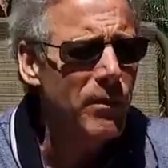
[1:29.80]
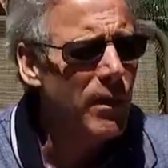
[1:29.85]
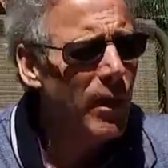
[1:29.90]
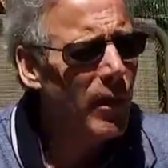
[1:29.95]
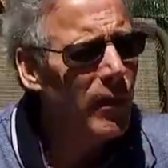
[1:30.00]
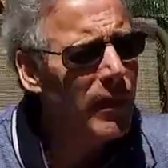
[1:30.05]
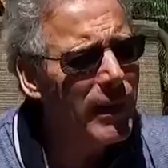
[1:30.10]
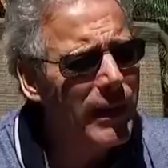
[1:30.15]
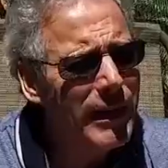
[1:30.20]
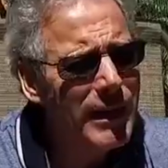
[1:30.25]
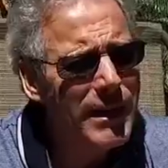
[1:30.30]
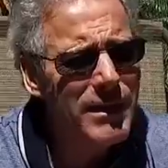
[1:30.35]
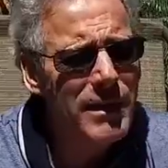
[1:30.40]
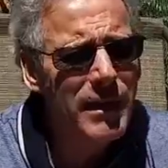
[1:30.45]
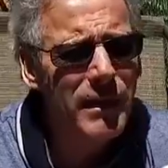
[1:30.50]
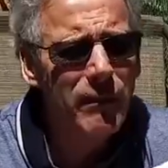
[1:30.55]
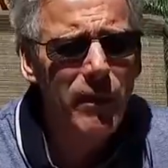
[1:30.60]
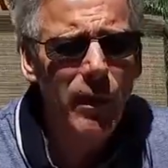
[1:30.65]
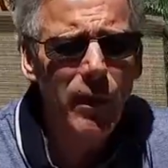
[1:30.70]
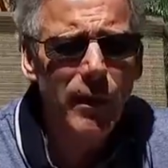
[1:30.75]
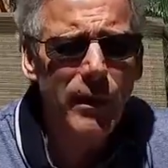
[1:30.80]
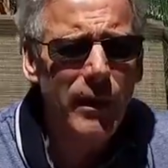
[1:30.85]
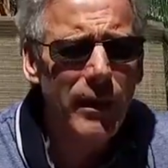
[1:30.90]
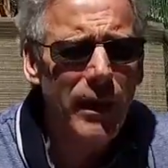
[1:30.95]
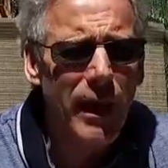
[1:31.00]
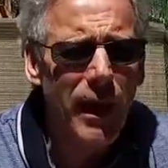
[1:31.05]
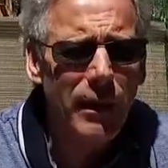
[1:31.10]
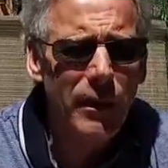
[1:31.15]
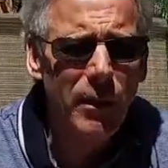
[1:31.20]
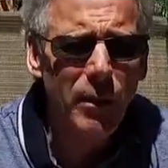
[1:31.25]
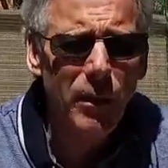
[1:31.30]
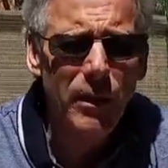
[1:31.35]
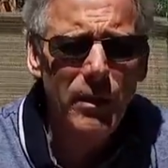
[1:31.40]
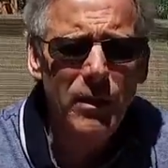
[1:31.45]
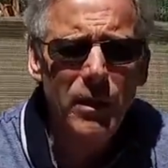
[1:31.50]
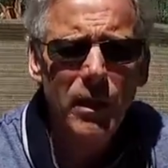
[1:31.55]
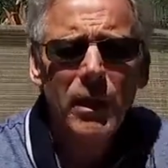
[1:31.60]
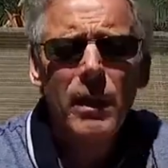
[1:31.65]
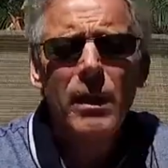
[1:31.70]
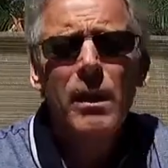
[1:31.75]
Very easy, very
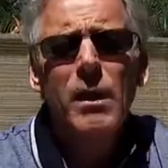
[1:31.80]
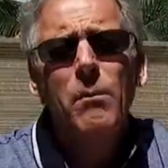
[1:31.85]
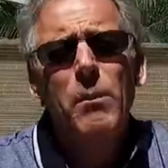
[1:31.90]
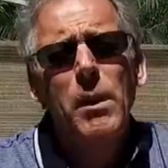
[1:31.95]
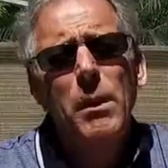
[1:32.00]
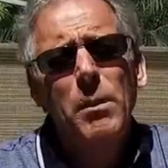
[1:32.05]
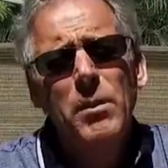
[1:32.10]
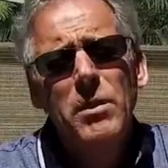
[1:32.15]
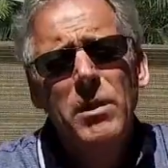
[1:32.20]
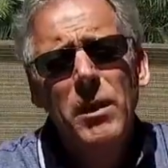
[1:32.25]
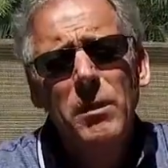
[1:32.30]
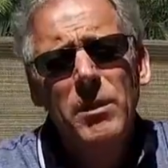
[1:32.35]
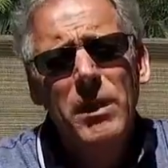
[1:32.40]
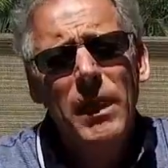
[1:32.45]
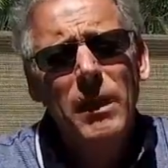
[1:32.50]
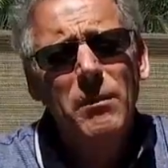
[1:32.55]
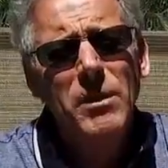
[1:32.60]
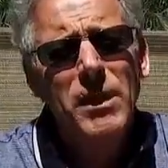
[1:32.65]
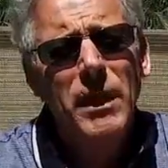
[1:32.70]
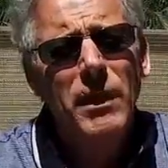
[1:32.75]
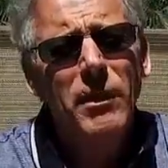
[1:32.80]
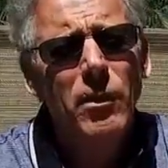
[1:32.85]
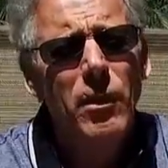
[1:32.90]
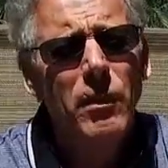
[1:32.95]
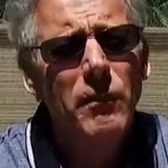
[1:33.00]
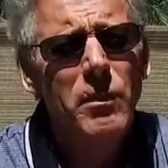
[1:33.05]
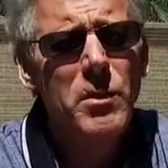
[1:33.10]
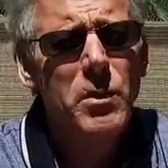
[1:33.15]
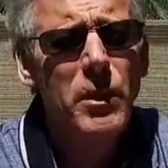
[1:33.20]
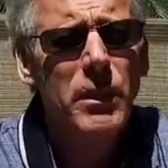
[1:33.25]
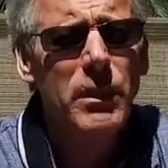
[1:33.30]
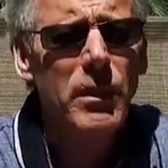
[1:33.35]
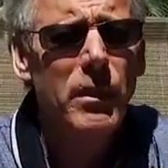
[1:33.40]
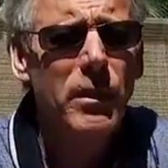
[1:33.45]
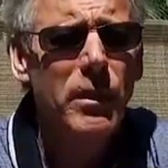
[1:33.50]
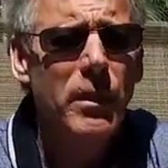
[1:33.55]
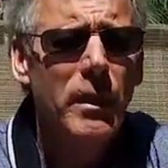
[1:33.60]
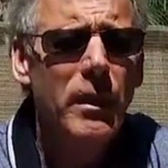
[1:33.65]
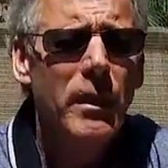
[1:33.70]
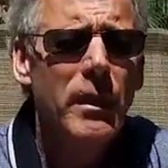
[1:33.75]
innocuous. People sometimes get nervous with their